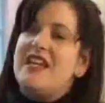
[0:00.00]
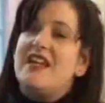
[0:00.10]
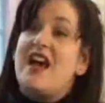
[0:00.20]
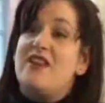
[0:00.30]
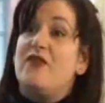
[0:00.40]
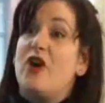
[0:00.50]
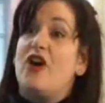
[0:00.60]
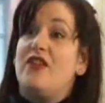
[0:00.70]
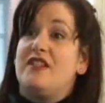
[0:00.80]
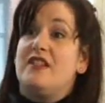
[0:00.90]
He got
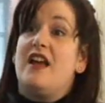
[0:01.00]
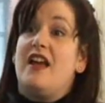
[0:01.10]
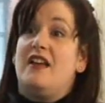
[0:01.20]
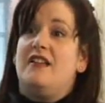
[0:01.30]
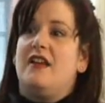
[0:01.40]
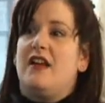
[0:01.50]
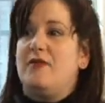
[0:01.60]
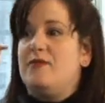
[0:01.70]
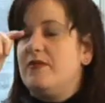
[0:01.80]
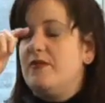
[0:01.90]
involved and, and
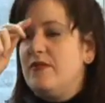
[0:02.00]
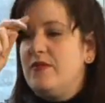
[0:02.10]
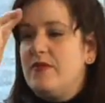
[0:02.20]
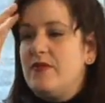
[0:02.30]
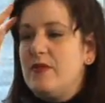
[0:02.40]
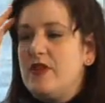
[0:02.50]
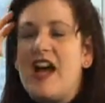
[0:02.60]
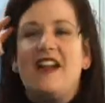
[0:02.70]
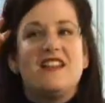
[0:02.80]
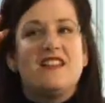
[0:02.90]
um,
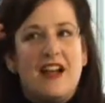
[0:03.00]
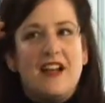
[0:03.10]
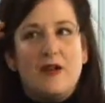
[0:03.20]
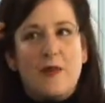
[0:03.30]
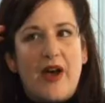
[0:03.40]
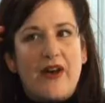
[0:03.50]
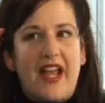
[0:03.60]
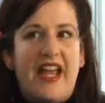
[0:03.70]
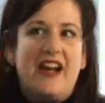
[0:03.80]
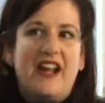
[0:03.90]
got excited about
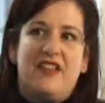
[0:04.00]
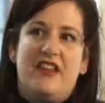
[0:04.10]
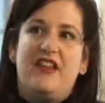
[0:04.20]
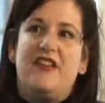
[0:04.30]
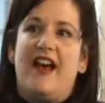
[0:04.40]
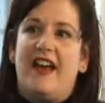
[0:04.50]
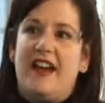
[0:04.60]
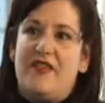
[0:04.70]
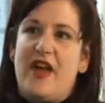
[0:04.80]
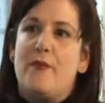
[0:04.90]
it, and I think
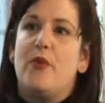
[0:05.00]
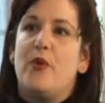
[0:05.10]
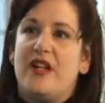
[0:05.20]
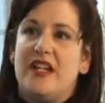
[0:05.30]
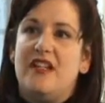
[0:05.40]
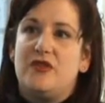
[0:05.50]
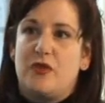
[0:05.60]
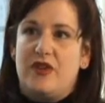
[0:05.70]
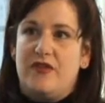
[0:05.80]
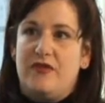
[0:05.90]
that at that point he
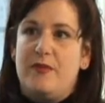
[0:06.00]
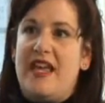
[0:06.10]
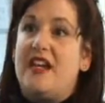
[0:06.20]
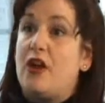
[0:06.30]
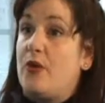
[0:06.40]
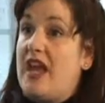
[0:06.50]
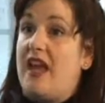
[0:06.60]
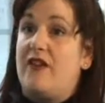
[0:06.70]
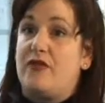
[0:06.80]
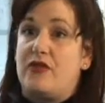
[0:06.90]
sort of made it
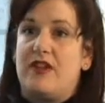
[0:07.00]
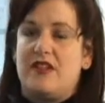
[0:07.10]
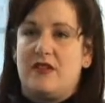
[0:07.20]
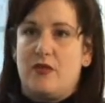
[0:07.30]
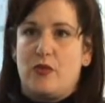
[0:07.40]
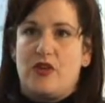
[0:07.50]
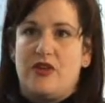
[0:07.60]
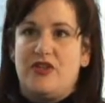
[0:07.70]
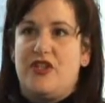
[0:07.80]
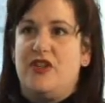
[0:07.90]
okay for the rest of the
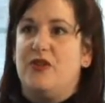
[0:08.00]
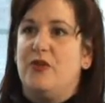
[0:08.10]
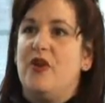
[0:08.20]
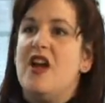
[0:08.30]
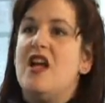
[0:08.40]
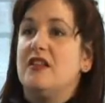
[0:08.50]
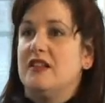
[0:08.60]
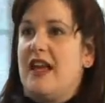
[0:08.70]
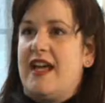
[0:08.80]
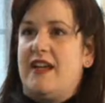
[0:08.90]
world to
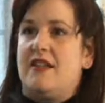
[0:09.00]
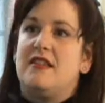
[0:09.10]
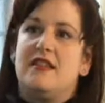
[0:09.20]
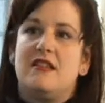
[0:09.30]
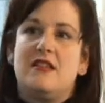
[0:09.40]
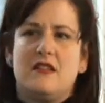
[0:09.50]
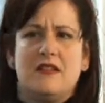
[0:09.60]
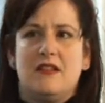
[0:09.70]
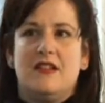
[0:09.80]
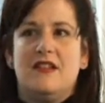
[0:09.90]
like this
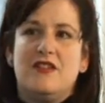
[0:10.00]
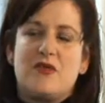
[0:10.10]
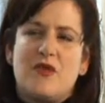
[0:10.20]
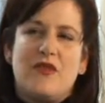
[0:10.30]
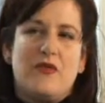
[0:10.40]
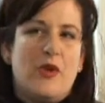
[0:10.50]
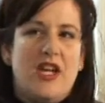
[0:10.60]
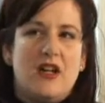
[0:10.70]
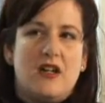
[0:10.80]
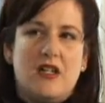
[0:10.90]
sort of
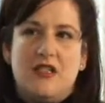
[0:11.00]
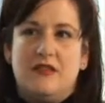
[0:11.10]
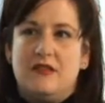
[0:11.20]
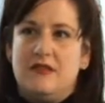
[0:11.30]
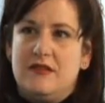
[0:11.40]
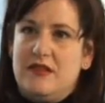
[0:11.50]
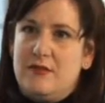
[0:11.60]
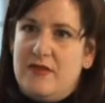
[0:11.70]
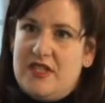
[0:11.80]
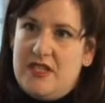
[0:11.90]
weird and
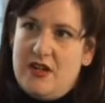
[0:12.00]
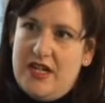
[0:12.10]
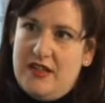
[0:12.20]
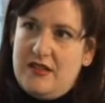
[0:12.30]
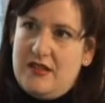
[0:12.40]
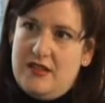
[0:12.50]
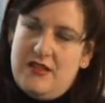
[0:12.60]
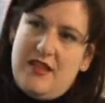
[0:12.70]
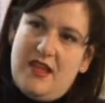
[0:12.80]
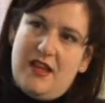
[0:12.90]
mysterious
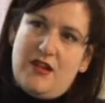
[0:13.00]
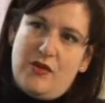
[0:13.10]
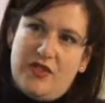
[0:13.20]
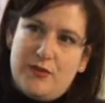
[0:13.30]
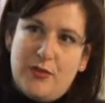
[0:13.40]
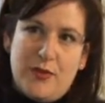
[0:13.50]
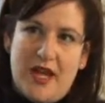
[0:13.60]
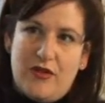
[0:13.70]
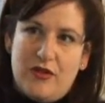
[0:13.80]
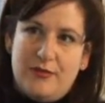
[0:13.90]
thing known as Blue
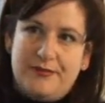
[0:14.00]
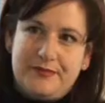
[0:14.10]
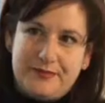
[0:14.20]
Man Group.